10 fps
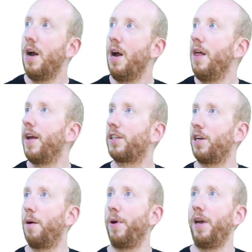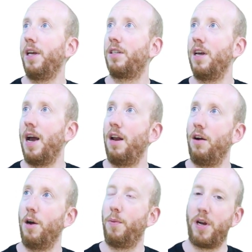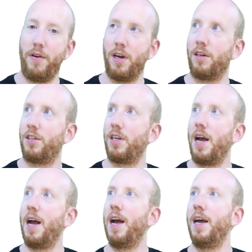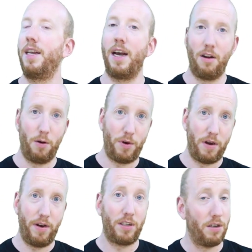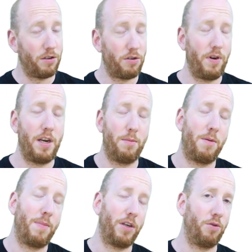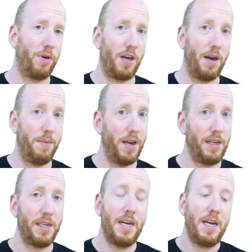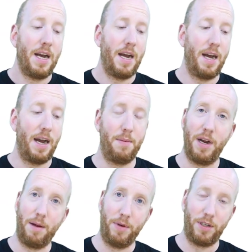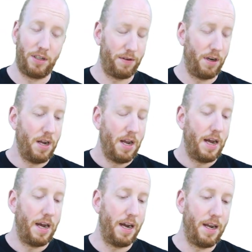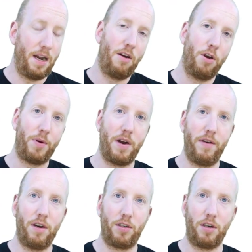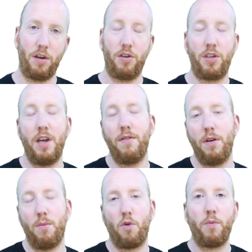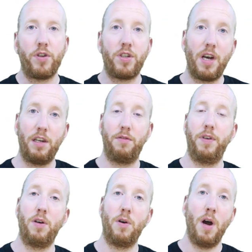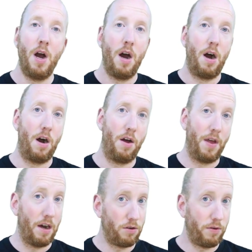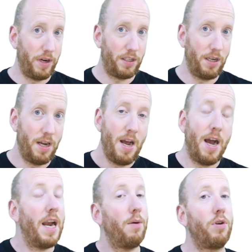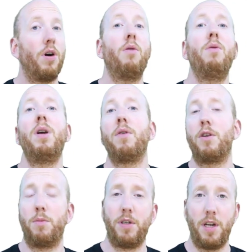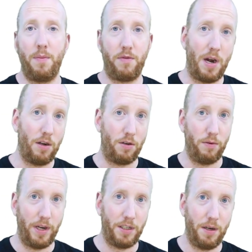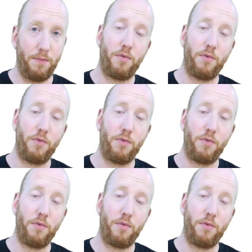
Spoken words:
Next up is the alloy hub carriers, and the alloy hub carriers I also ran them Schumacher Mi8 and my Mi7. The alloy hub carriers are just giving a more precise feel on outdoor racing, and I would only recommend them for outdoor racing.